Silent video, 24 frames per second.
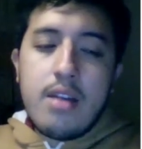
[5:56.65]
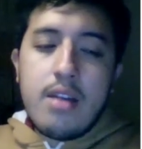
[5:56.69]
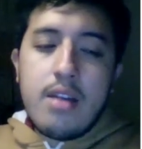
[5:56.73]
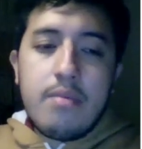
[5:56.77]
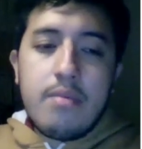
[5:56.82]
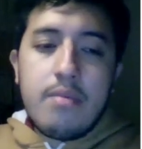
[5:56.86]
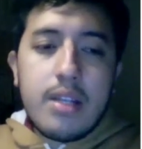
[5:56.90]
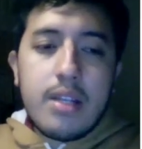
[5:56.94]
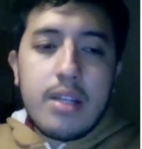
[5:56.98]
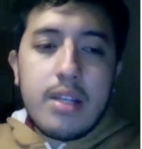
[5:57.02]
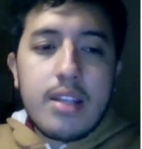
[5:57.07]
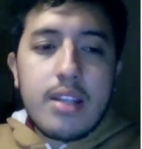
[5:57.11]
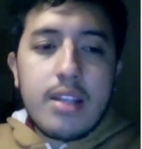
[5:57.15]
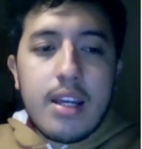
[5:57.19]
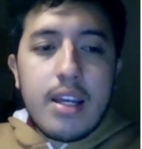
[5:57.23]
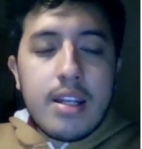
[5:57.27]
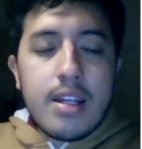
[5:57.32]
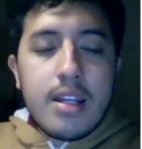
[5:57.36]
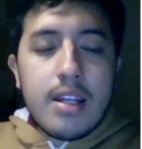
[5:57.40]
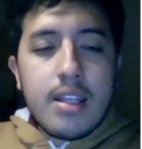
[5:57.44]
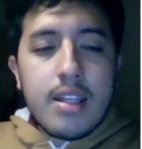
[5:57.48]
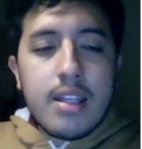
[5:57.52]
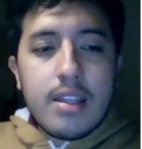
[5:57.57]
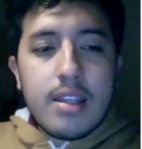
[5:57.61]
But I
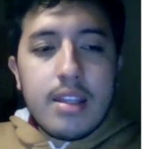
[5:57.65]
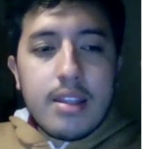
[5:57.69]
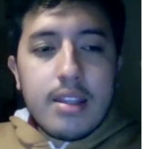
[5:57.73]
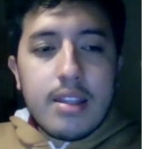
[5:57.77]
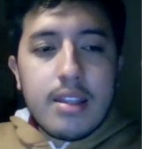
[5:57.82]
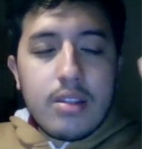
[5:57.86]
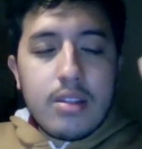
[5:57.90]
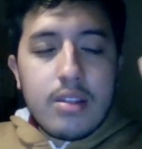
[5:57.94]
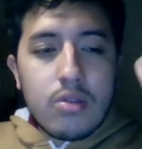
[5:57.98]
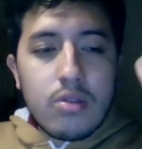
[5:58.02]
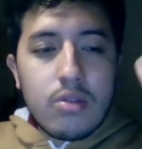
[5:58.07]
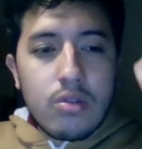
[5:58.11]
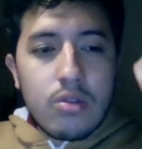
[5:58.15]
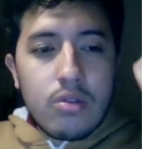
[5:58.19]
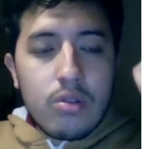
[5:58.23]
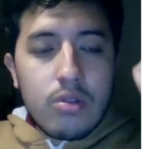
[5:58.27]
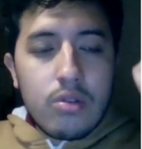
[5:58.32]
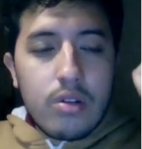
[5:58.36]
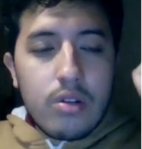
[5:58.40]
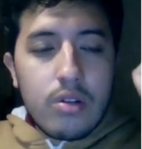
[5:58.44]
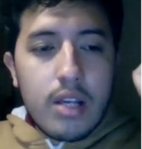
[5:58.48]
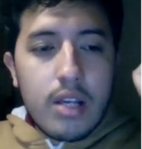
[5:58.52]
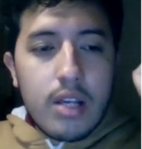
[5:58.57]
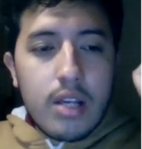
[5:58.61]
need to
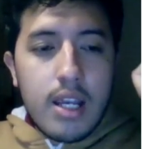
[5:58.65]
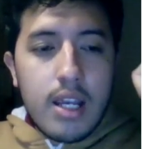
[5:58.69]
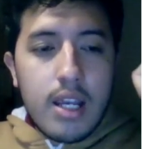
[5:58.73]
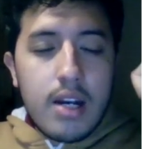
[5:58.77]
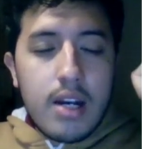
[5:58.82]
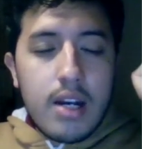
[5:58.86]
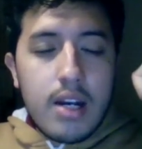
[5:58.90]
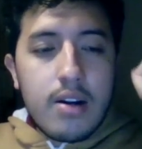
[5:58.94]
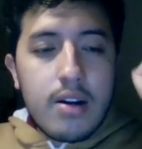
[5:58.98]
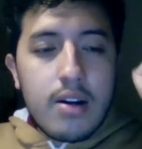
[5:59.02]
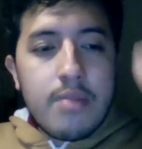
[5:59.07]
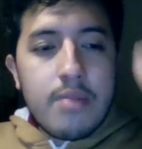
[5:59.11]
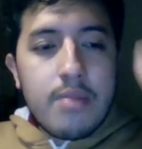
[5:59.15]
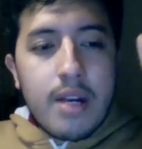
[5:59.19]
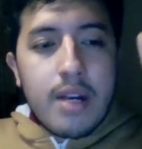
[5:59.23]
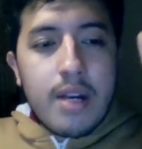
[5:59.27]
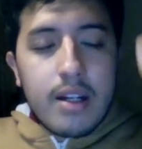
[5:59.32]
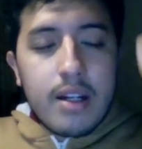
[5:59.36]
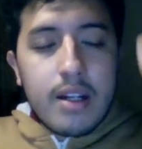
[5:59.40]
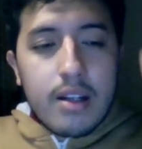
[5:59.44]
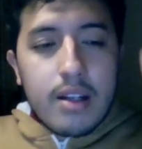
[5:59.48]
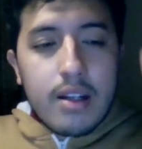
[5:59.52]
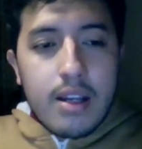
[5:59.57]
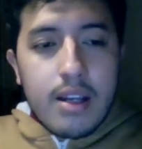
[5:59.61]

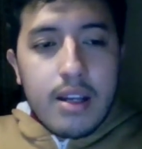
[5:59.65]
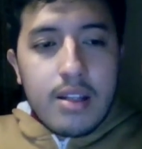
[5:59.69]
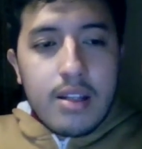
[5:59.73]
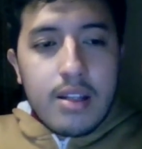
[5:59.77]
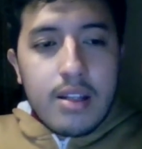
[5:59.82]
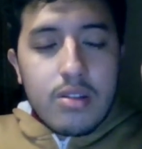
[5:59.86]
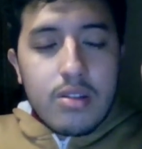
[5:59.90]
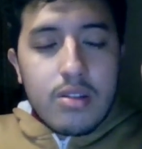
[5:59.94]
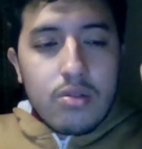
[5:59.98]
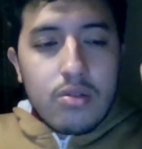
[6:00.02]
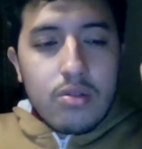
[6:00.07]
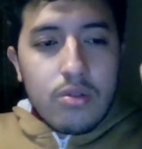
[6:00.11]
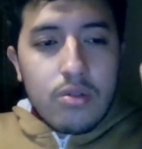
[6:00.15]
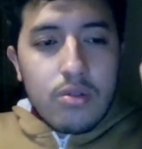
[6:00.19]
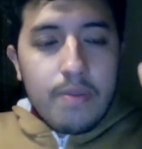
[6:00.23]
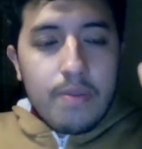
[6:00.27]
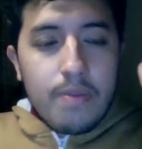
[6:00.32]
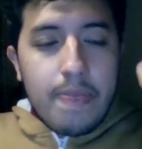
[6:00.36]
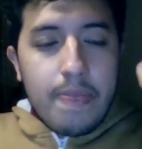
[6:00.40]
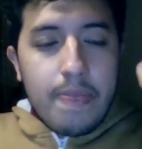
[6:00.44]
I need to